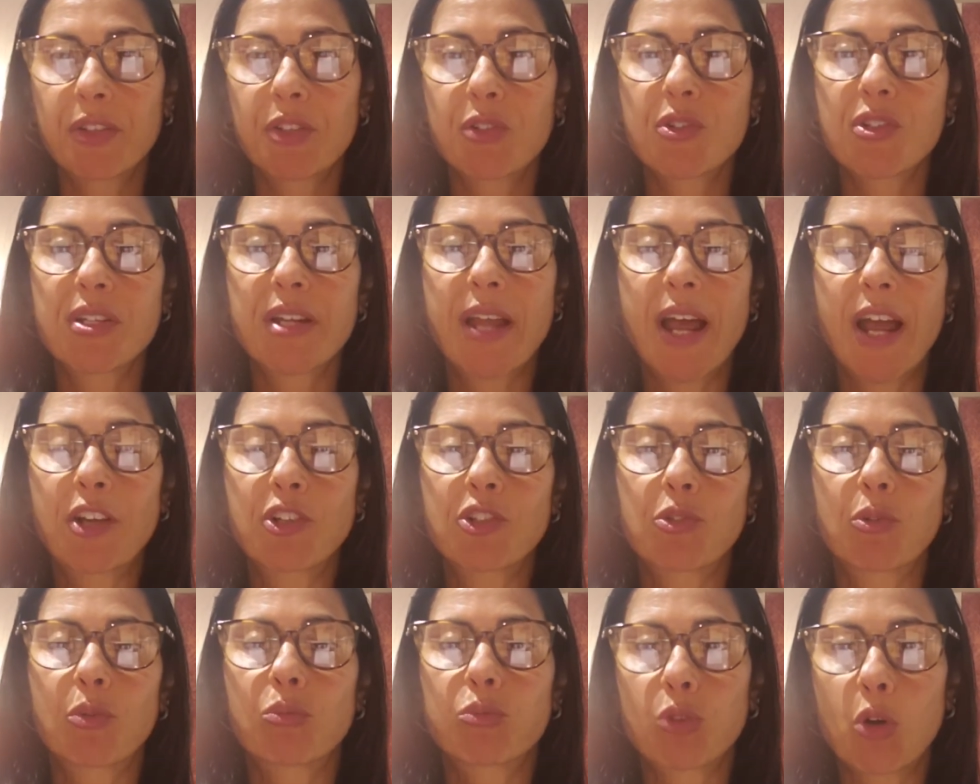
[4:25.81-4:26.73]
there's an
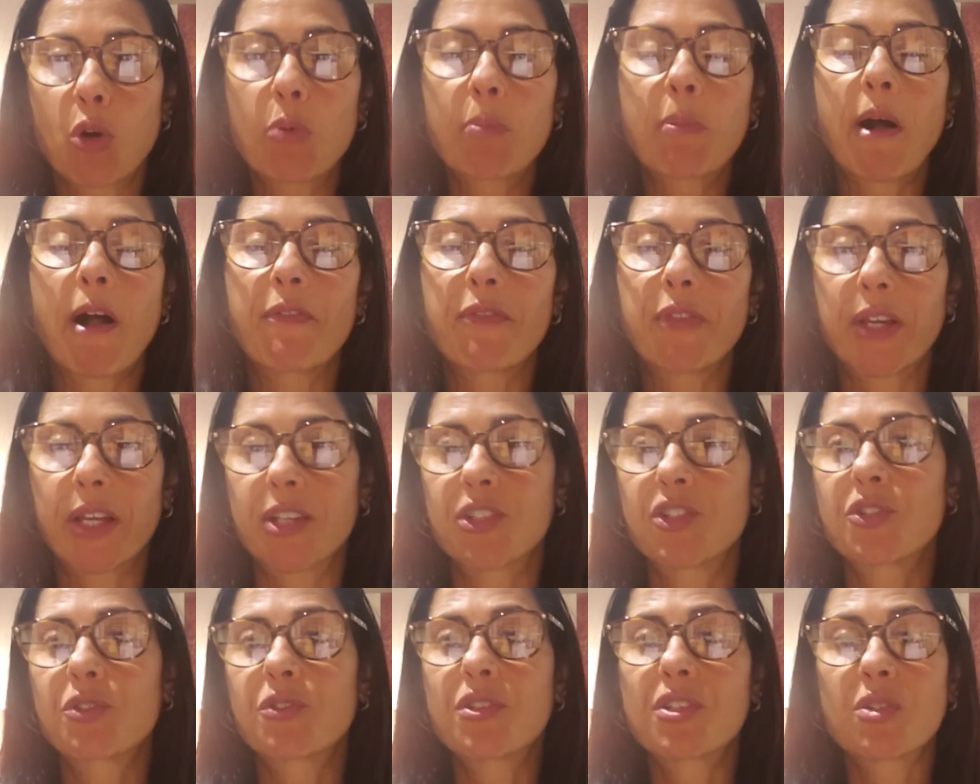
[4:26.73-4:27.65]
actual robot that can
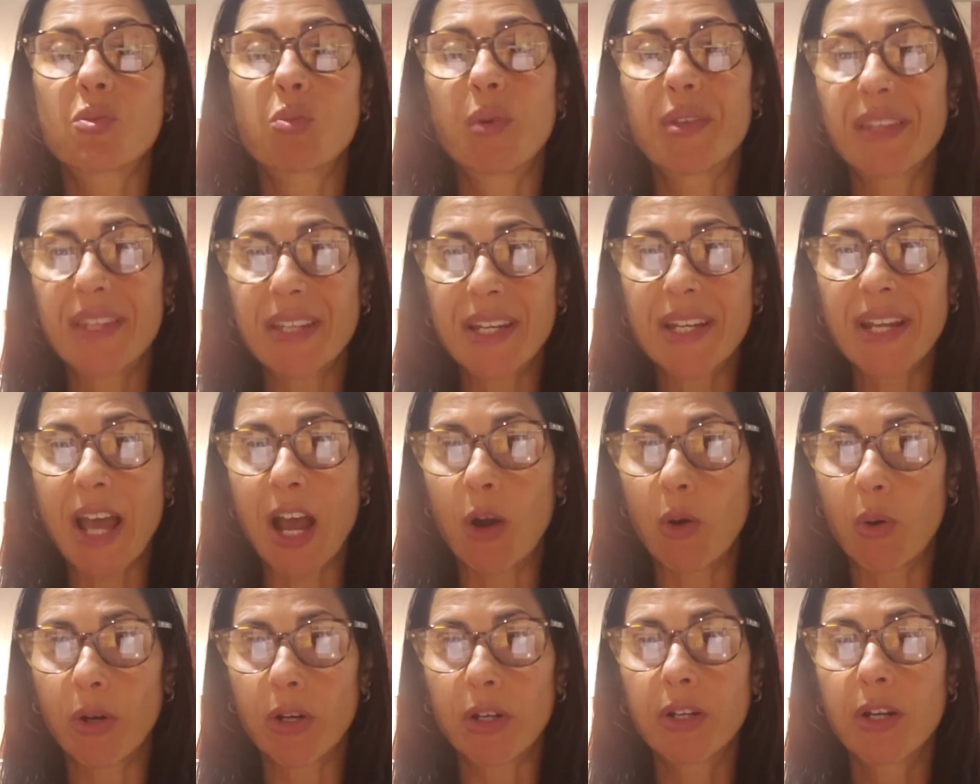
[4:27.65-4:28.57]
do this within an
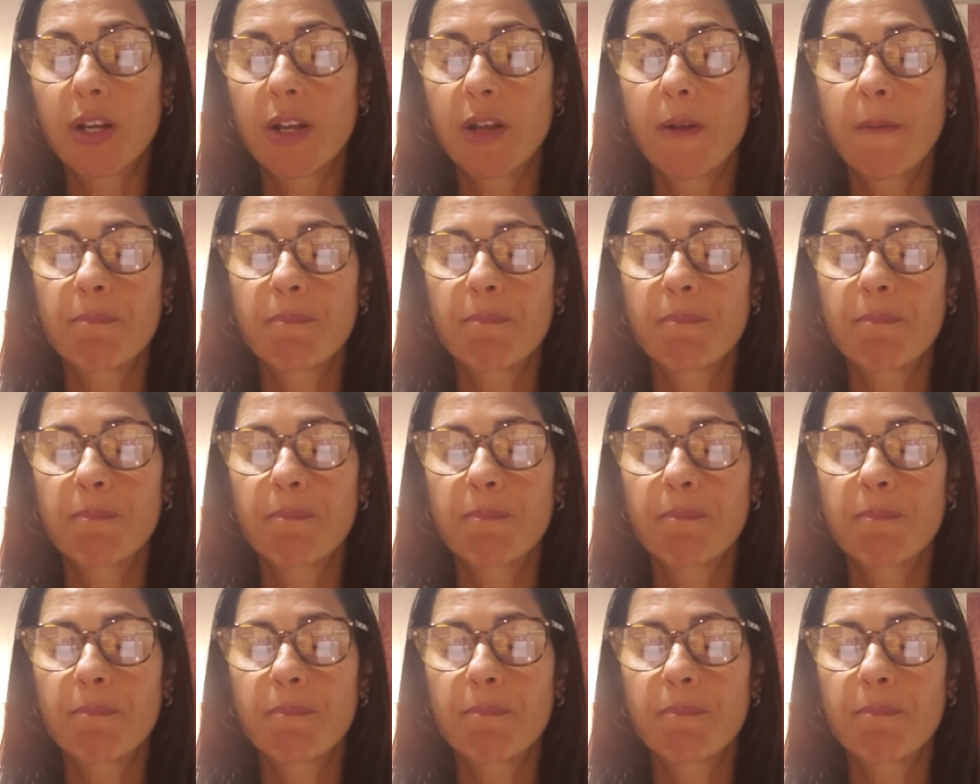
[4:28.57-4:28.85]
hour.